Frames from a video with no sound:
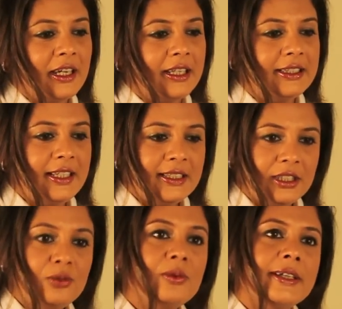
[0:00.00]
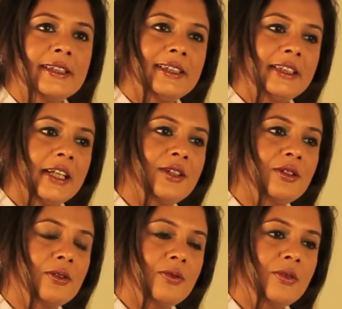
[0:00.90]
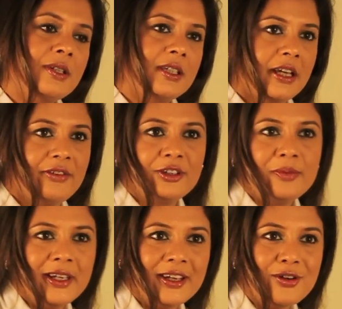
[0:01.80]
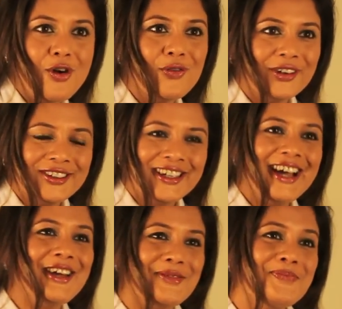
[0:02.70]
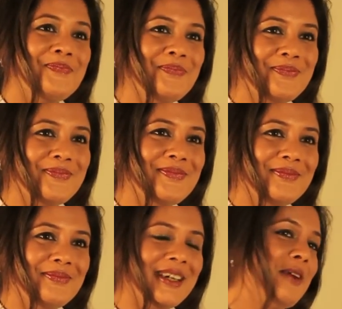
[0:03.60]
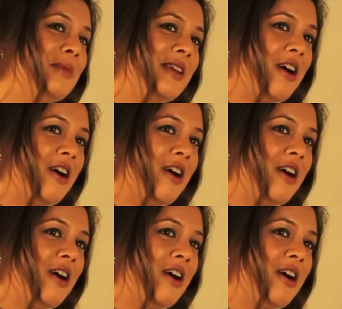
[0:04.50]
and these influences tend to stay with me and over time become an